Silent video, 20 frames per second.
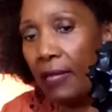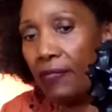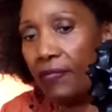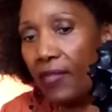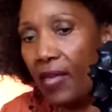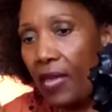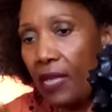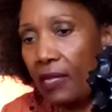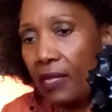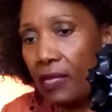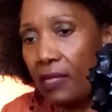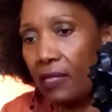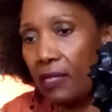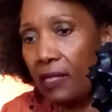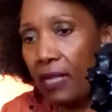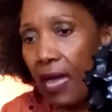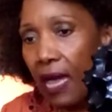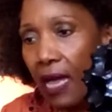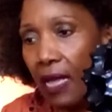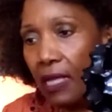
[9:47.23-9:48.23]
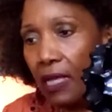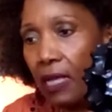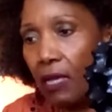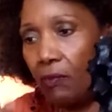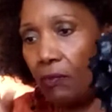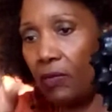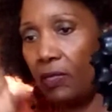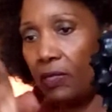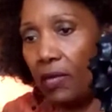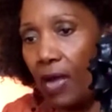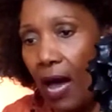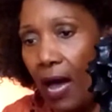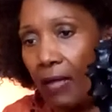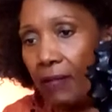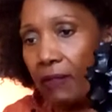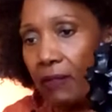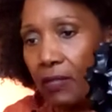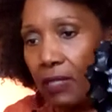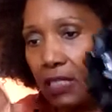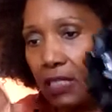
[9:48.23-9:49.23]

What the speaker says: thinking that it would knock the